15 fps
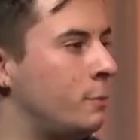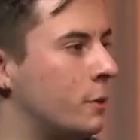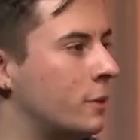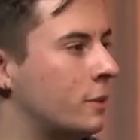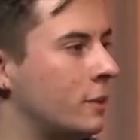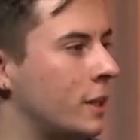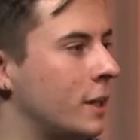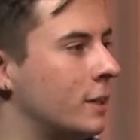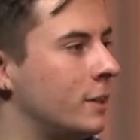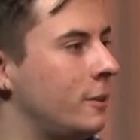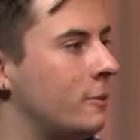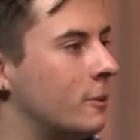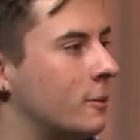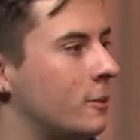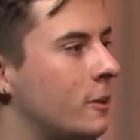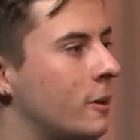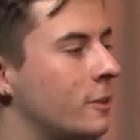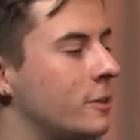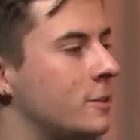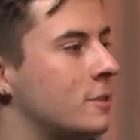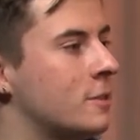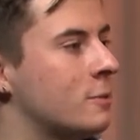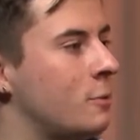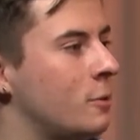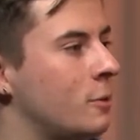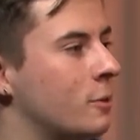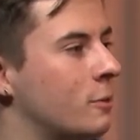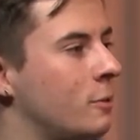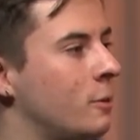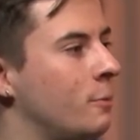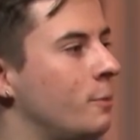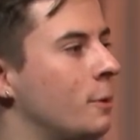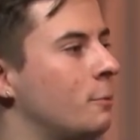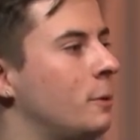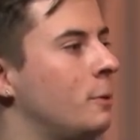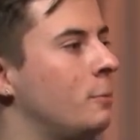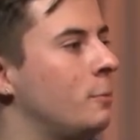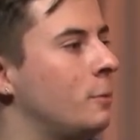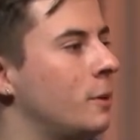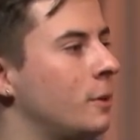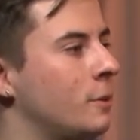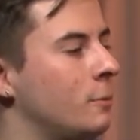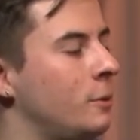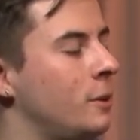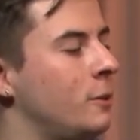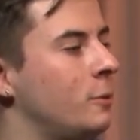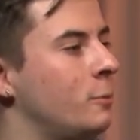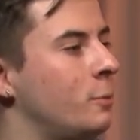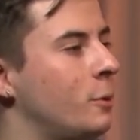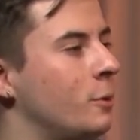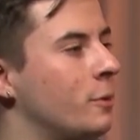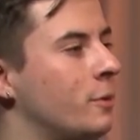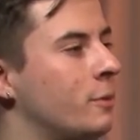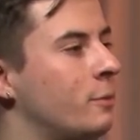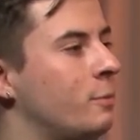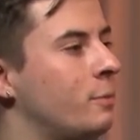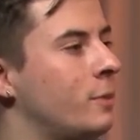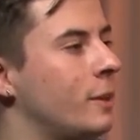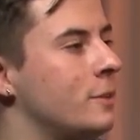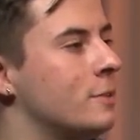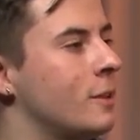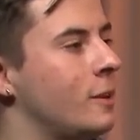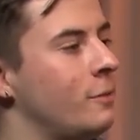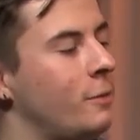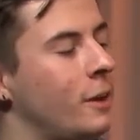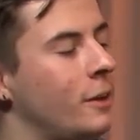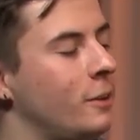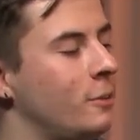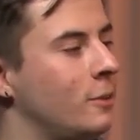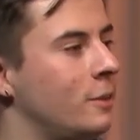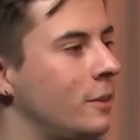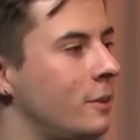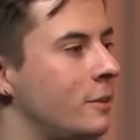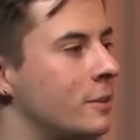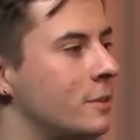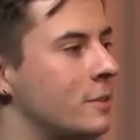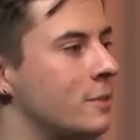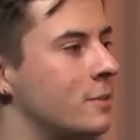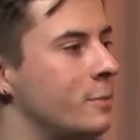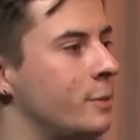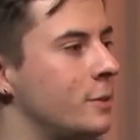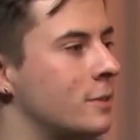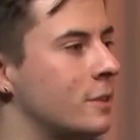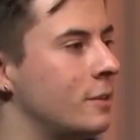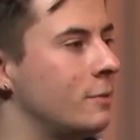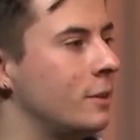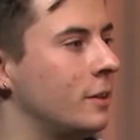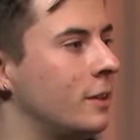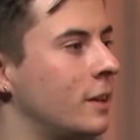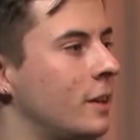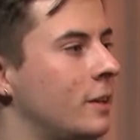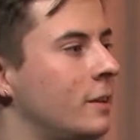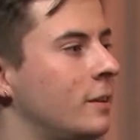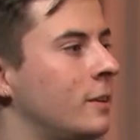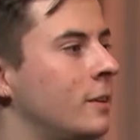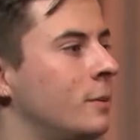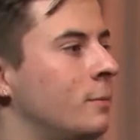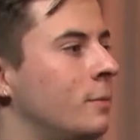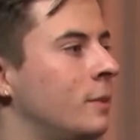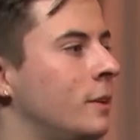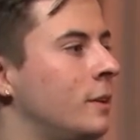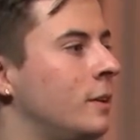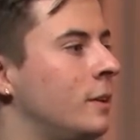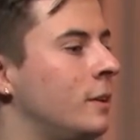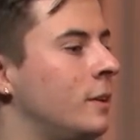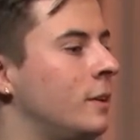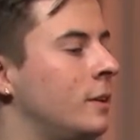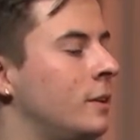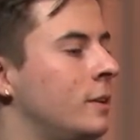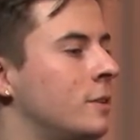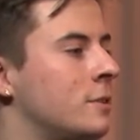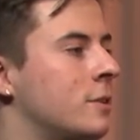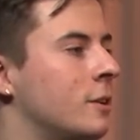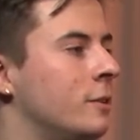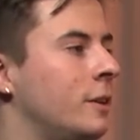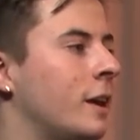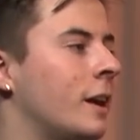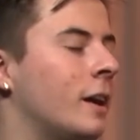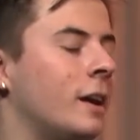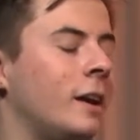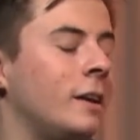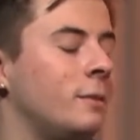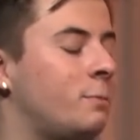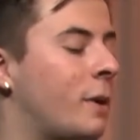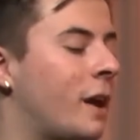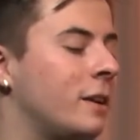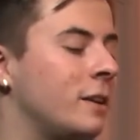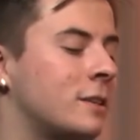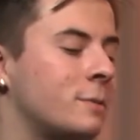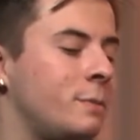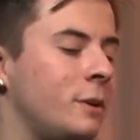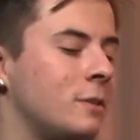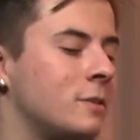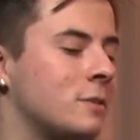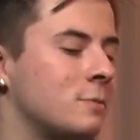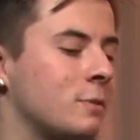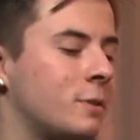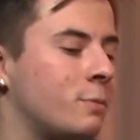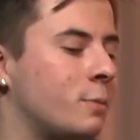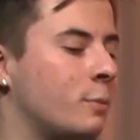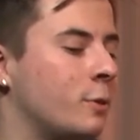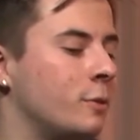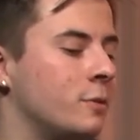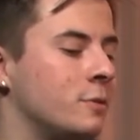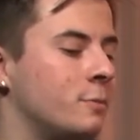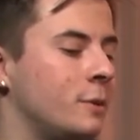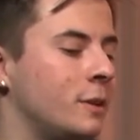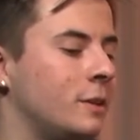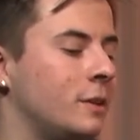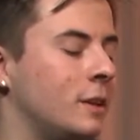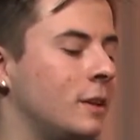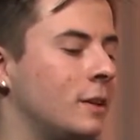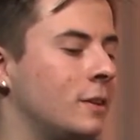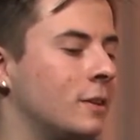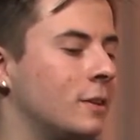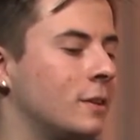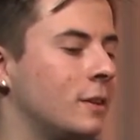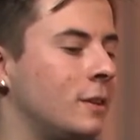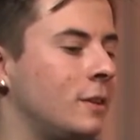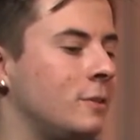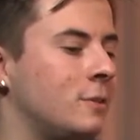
book like lyrical artists, quote unquote, but we do both place a lot of value on lyricism and stuff like that. So yeah, and bad experiences with promoters, man. Like you